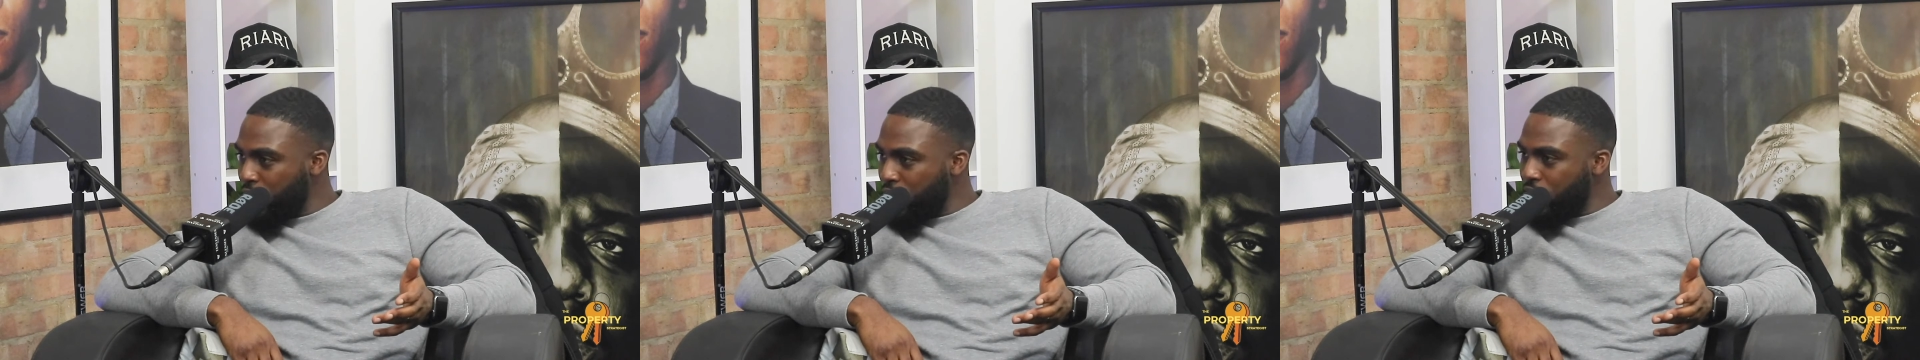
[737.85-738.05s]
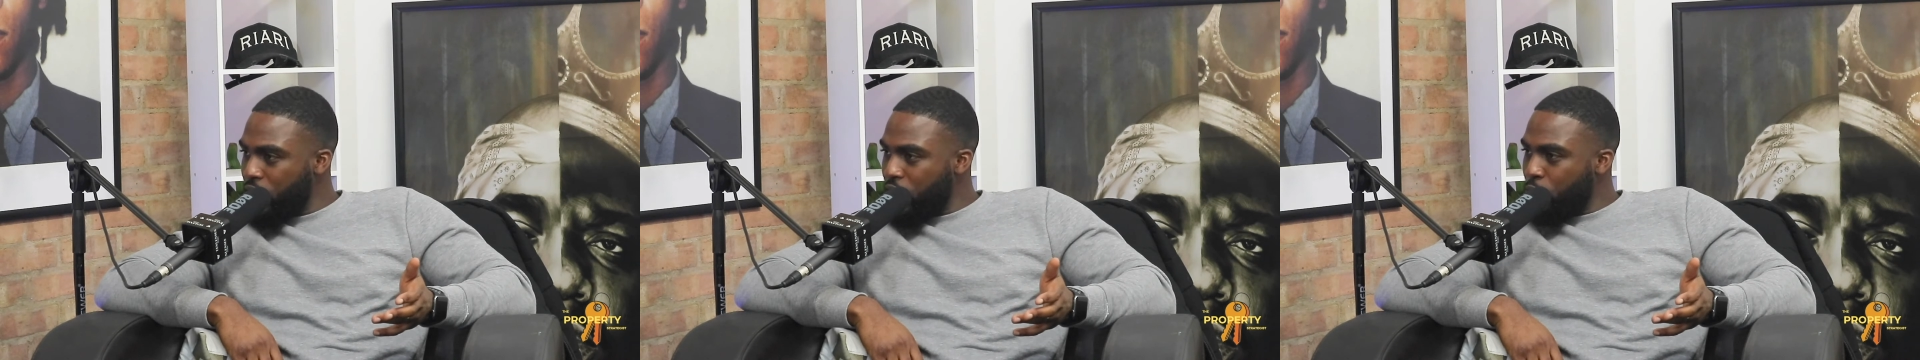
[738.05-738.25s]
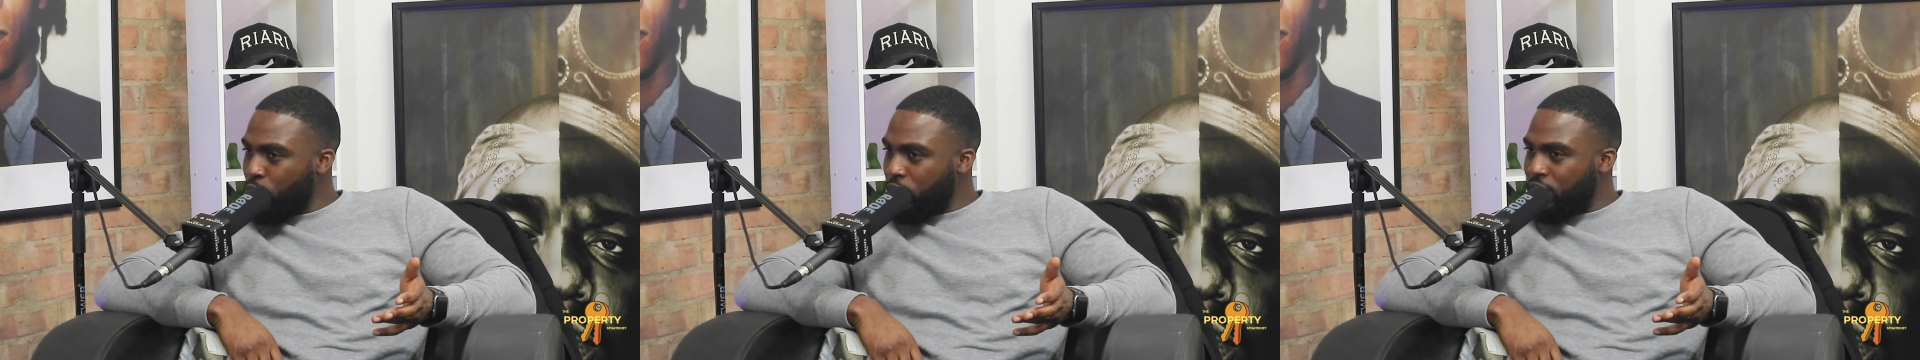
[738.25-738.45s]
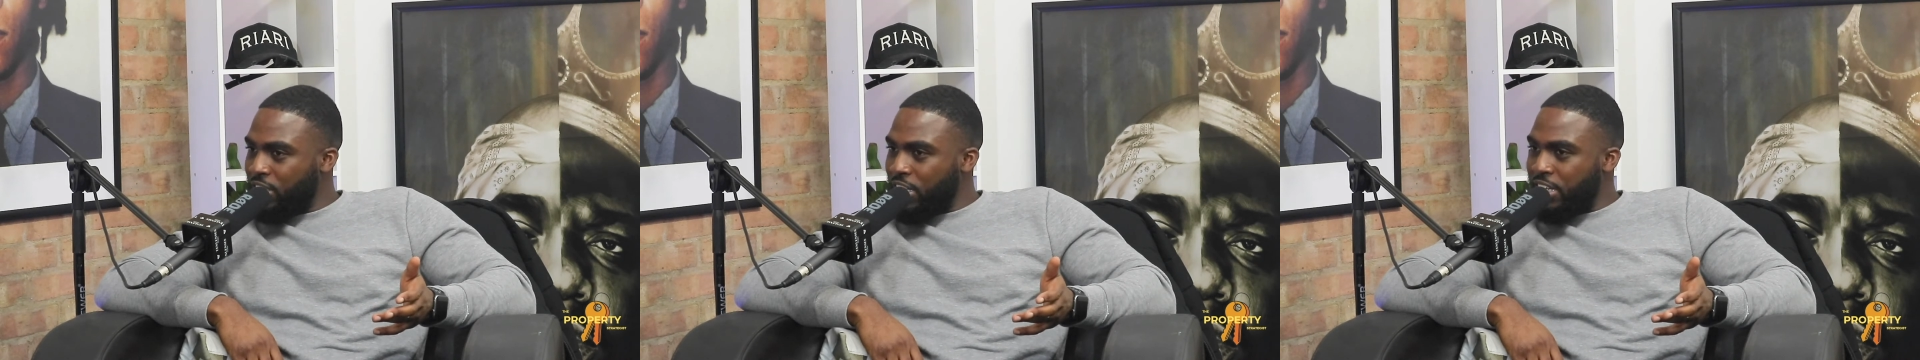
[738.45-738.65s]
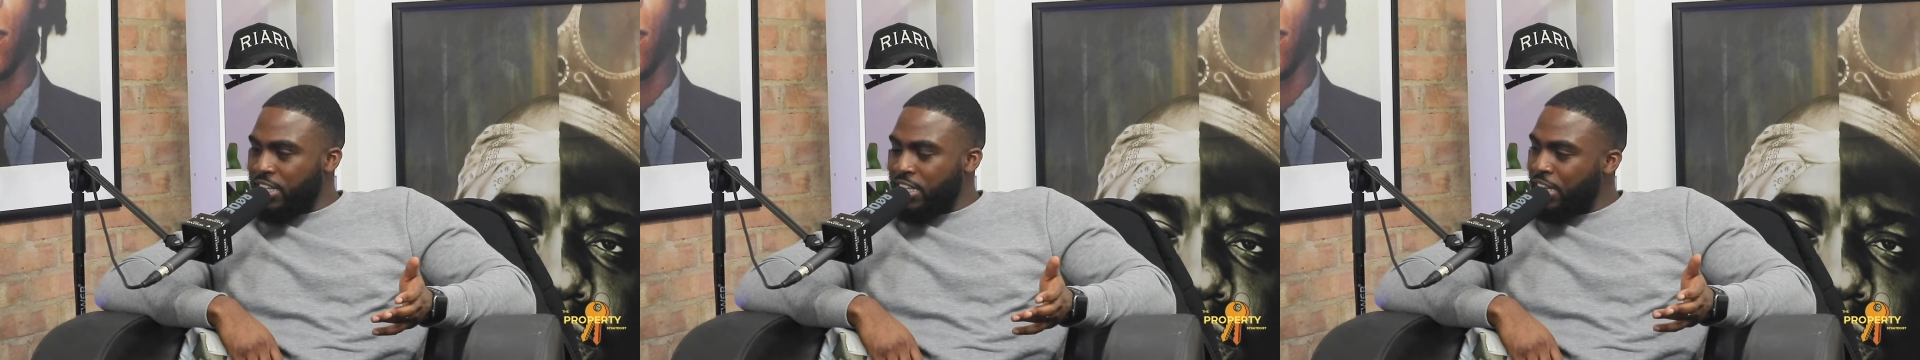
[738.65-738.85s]
was
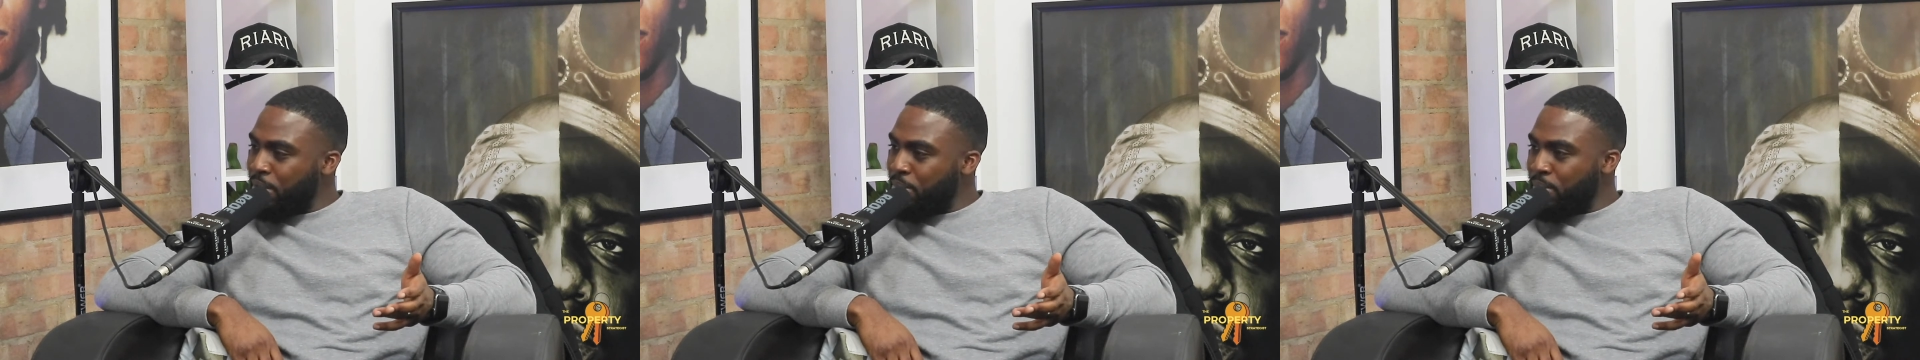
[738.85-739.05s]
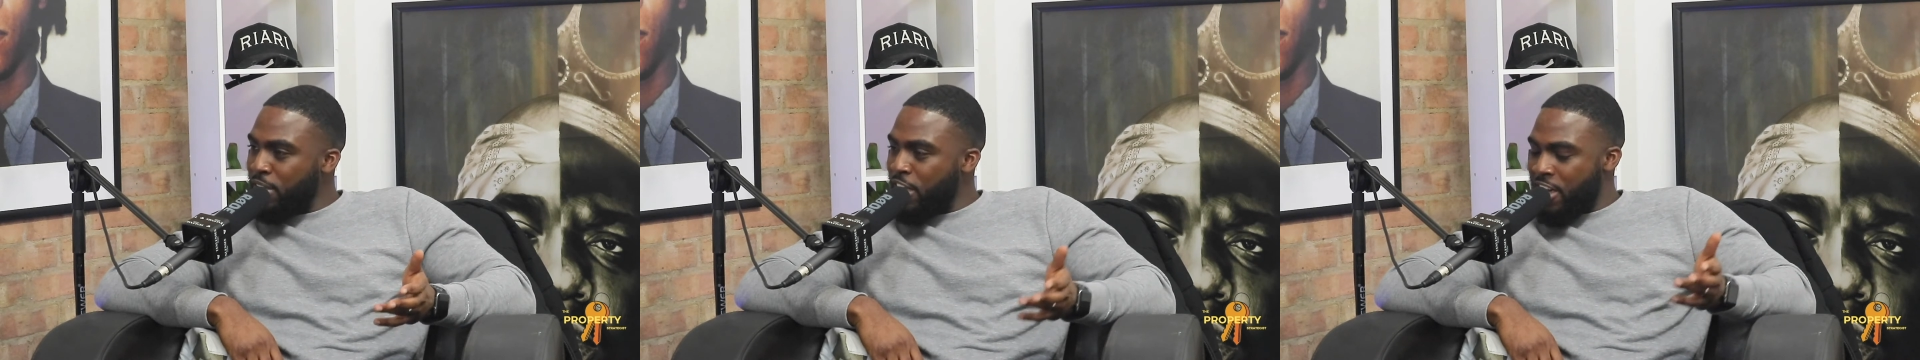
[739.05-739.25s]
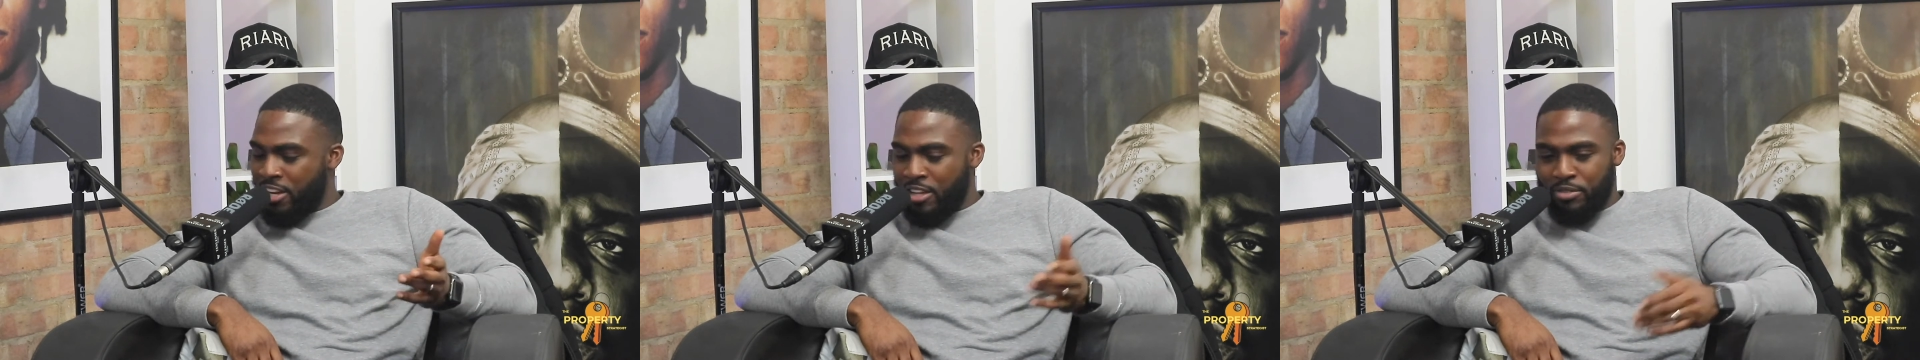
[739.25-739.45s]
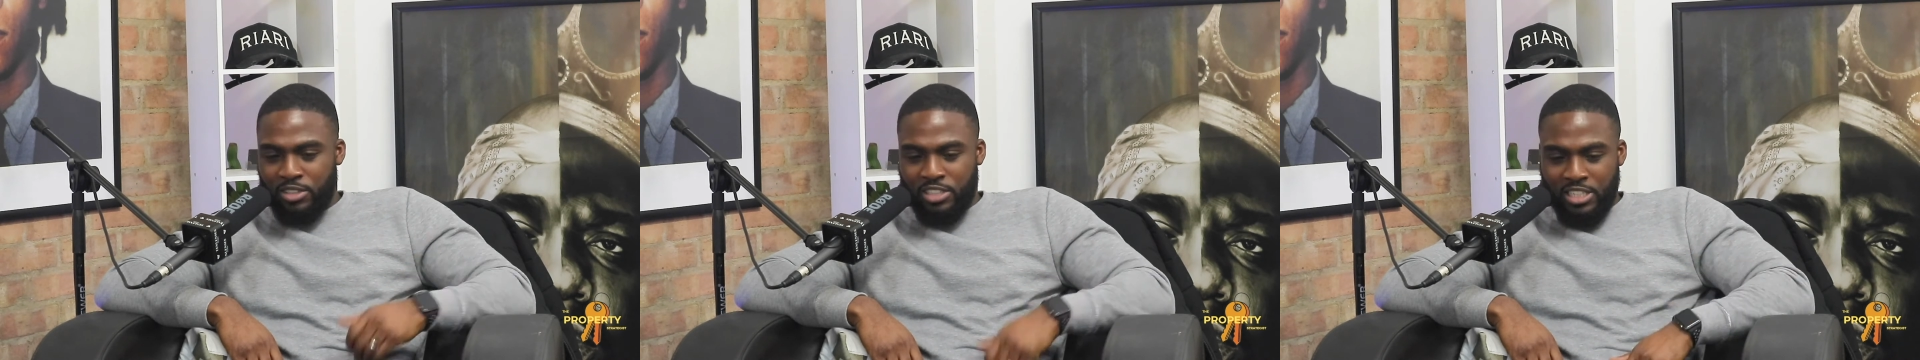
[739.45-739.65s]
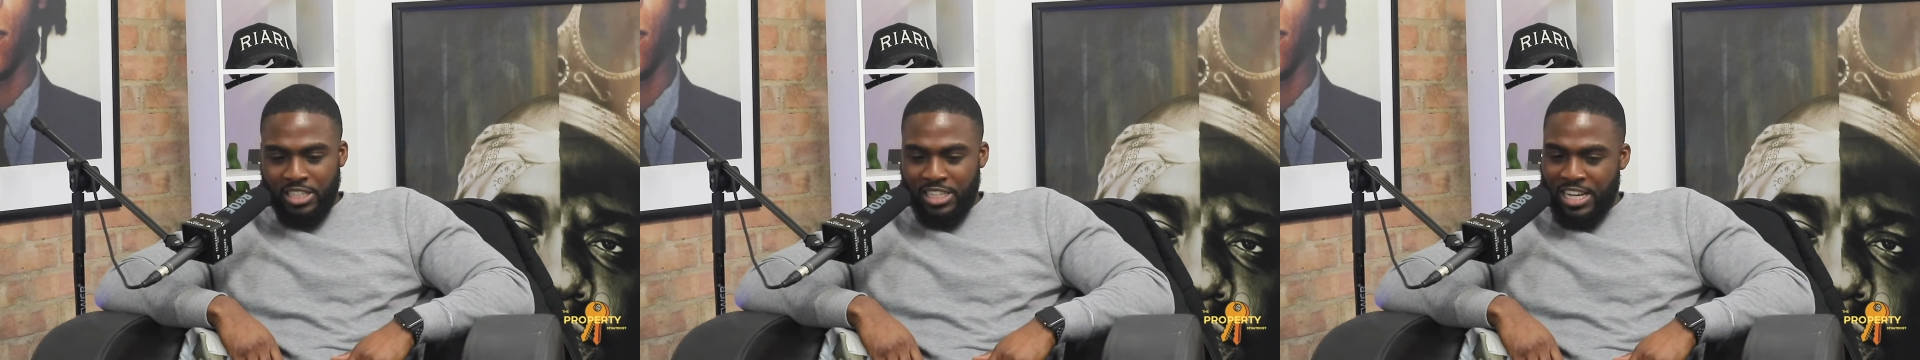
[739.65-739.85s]
selling them NFT.